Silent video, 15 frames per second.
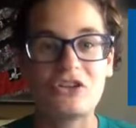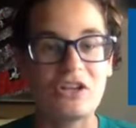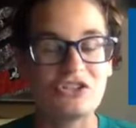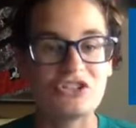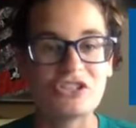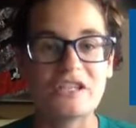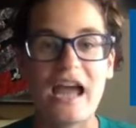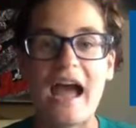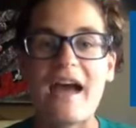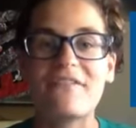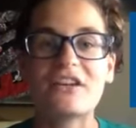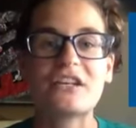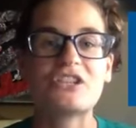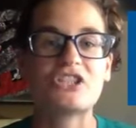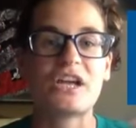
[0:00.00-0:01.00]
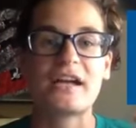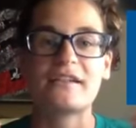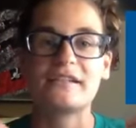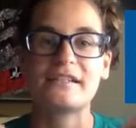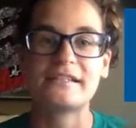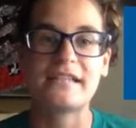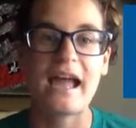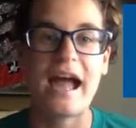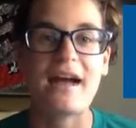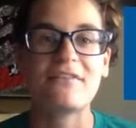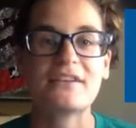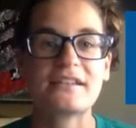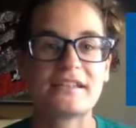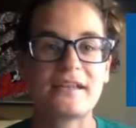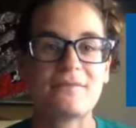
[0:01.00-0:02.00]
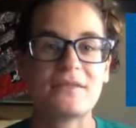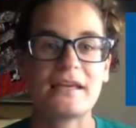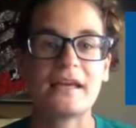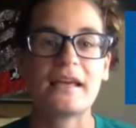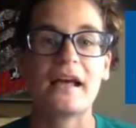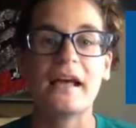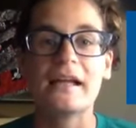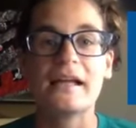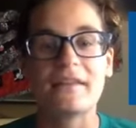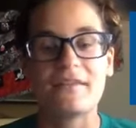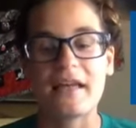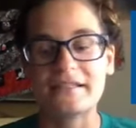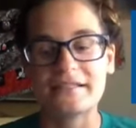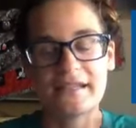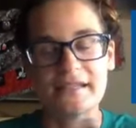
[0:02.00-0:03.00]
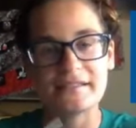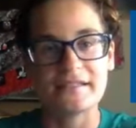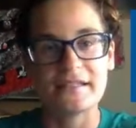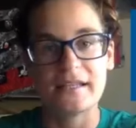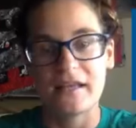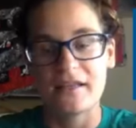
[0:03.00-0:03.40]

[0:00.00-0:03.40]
just having a checklist, having something that says,